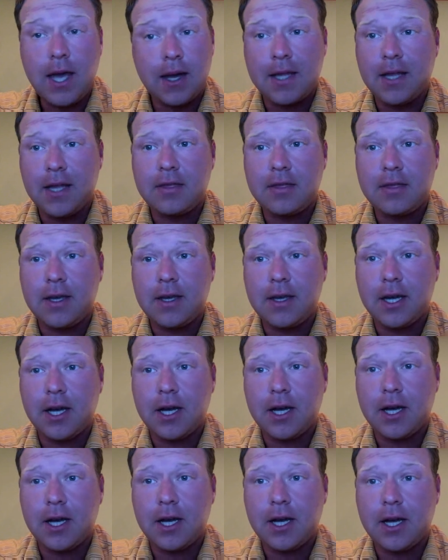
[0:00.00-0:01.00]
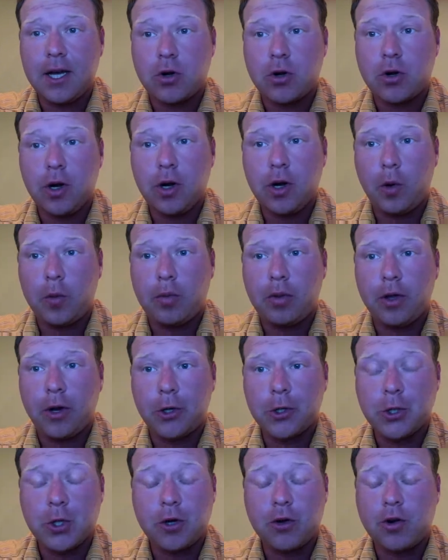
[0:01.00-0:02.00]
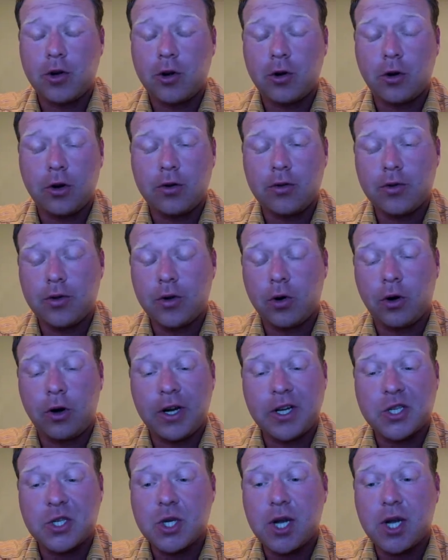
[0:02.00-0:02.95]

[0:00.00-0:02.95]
think those are a number of players who are exciting.